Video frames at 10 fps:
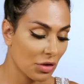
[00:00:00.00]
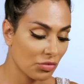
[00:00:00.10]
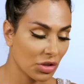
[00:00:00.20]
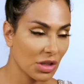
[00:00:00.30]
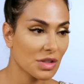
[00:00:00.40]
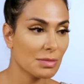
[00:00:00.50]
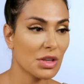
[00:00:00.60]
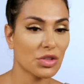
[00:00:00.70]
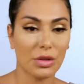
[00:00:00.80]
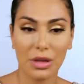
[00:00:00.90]
It really just
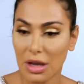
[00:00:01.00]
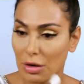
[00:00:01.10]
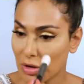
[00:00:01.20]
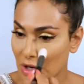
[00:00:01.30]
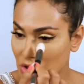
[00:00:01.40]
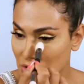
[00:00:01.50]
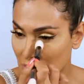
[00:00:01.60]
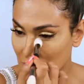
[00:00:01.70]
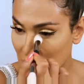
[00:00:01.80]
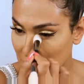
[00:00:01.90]
makes you look airbrushed
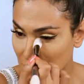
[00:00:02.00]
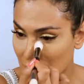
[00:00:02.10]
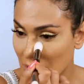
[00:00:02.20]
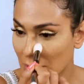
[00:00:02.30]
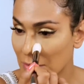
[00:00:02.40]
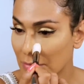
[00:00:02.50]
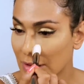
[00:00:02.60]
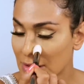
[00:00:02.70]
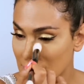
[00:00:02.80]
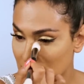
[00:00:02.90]
and it keeps your makeup in
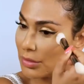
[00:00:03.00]
place.